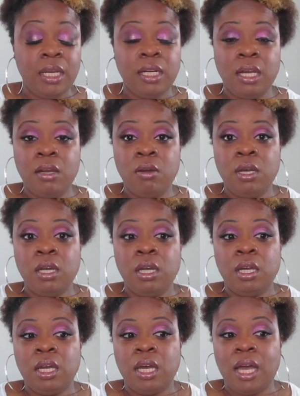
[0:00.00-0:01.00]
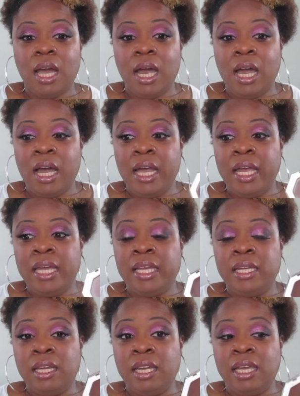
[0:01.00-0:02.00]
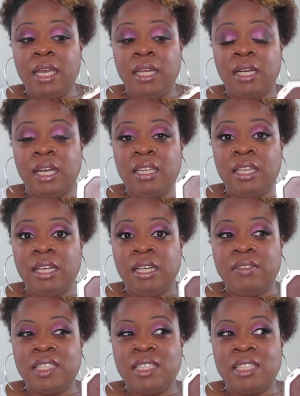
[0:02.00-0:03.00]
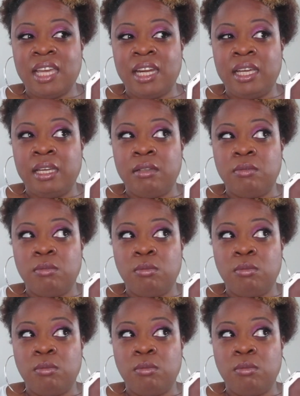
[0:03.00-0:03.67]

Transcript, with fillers: Now, I, again, I think I said it,